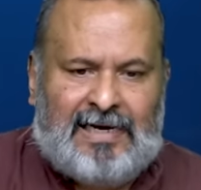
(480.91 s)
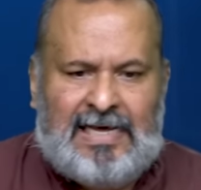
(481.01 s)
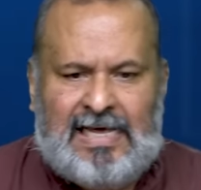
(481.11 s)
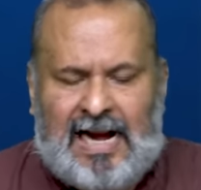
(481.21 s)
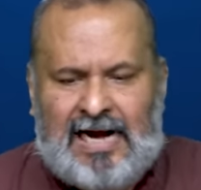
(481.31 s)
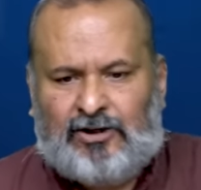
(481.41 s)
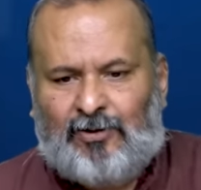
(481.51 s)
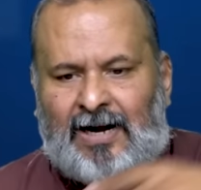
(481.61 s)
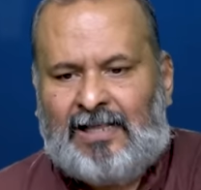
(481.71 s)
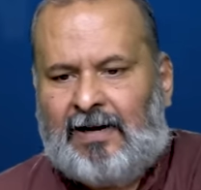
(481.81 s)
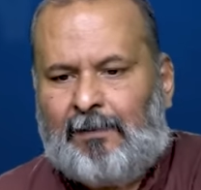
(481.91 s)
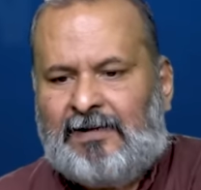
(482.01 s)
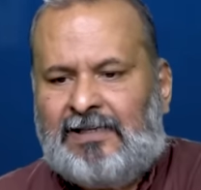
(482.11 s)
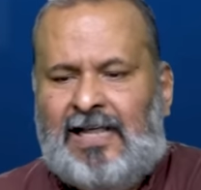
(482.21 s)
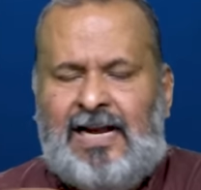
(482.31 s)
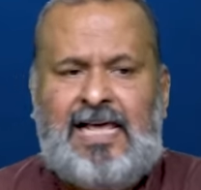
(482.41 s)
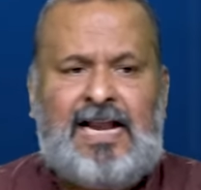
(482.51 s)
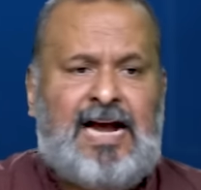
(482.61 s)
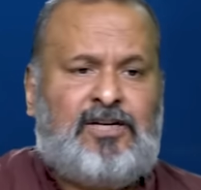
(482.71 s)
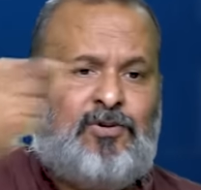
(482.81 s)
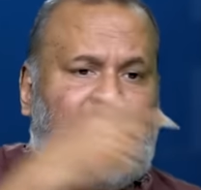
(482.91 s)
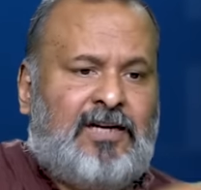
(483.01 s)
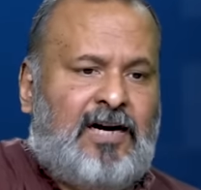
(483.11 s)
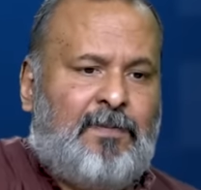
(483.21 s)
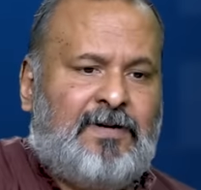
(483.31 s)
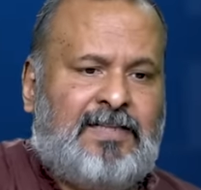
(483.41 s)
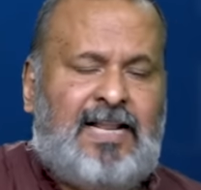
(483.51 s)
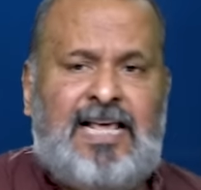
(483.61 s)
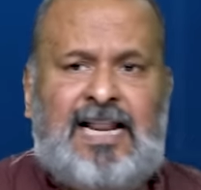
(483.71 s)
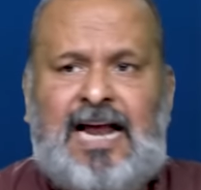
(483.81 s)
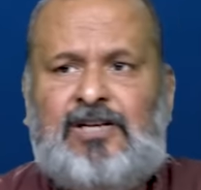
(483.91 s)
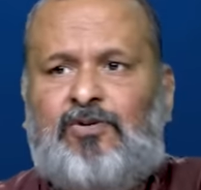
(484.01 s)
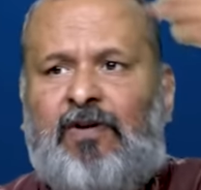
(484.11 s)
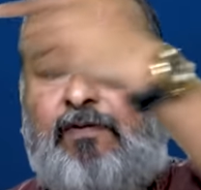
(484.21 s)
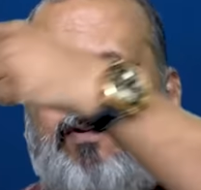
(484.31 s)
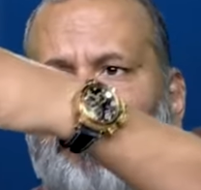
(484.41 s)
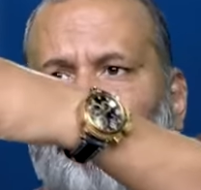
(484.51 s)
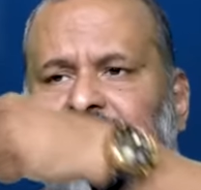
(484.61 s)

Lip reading: then he writes to another person, then he writes to a third person, then he writes to a fourth